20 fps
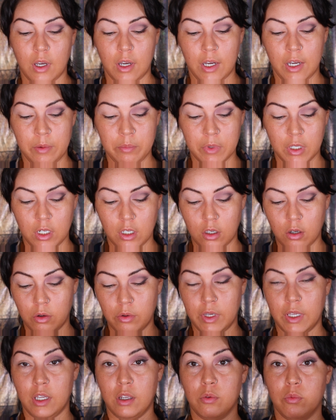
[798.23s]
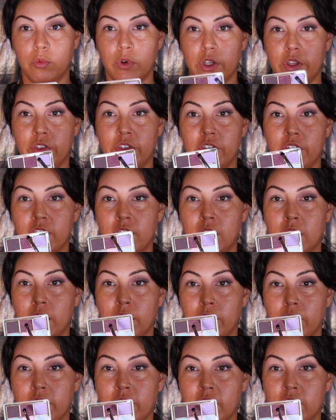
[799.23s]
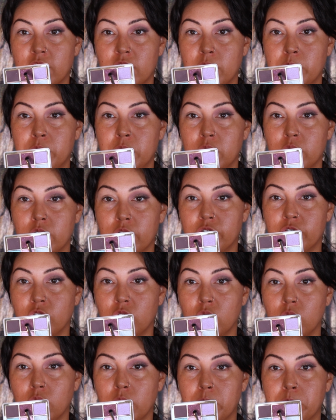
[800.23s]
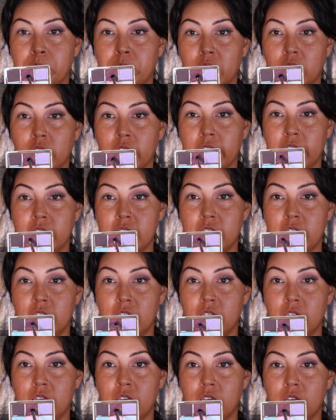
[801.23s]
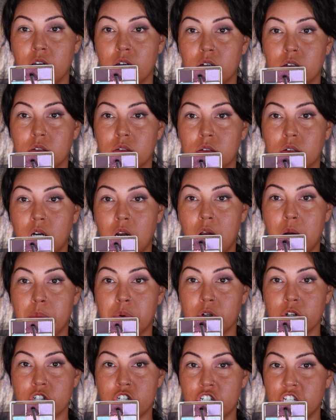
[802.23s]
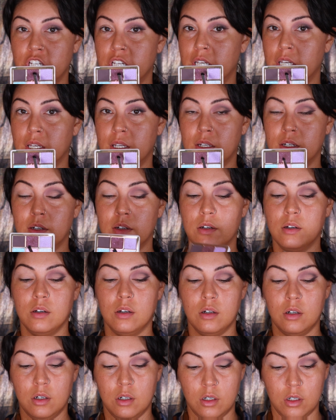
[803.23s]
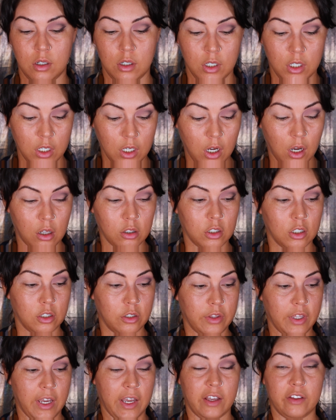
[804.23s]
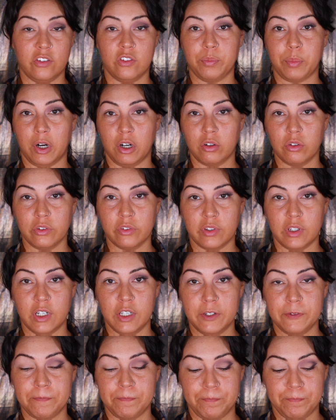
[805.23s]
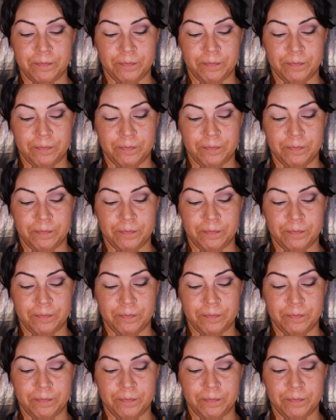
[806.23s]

I'm going to go in with now this beautiful burgundy aubergine color that has sparkles in it.